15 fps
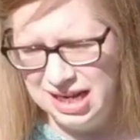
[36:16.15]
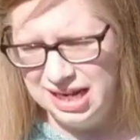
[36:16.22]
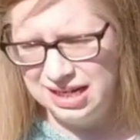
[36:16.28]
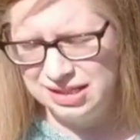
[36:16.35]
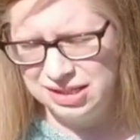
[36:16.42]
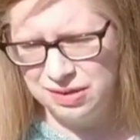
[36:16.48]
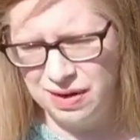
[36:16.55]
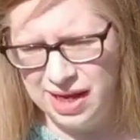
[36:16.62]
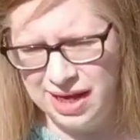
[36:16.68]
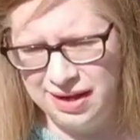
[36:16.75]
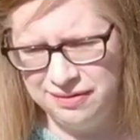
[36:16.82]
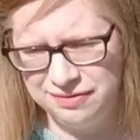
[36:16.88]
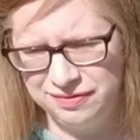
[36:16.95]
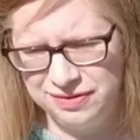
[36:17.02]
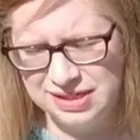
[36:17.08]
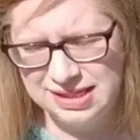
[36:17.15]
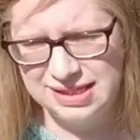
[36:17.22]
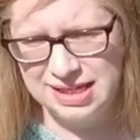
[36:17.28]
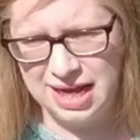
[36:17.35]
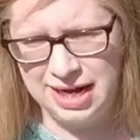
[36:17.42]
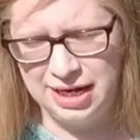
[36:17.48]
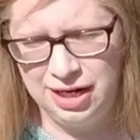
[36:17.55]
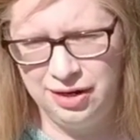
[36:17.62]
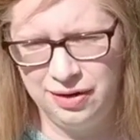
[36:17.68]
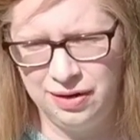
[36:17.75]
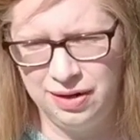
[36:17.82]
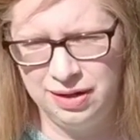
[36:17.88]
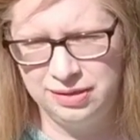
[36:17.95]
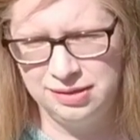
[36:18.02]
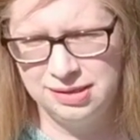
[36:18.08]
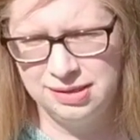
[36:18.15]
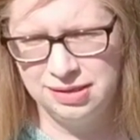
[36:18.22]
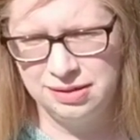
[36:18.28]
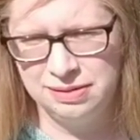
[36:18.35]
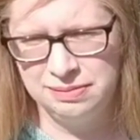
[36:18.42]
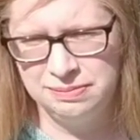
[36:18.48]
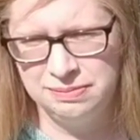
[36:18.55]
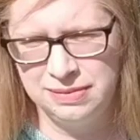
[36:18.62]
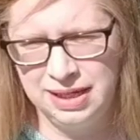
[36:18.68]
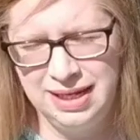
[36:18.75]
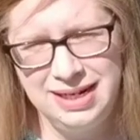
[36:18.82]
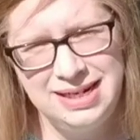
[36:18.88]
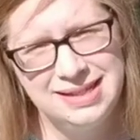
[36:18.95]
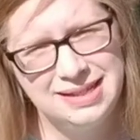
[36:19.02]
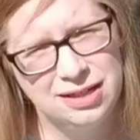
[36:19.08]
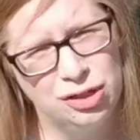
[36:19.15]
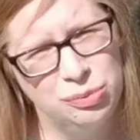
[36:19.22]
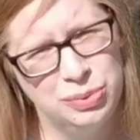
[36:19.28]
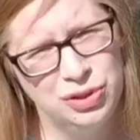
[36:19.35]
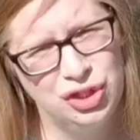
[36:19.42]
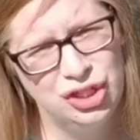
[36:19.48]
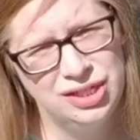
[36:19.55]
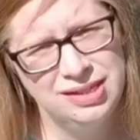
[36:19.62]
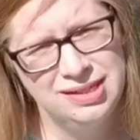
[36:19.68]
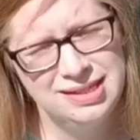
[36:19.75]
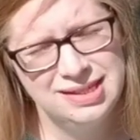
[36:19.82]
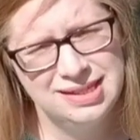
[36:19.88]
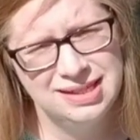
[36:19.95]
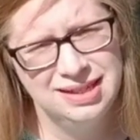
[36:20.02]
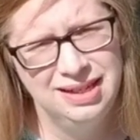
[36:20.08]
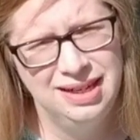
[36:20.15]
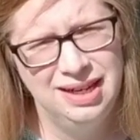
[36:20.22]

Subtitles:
And so I've decided on some honeysuckle bushes.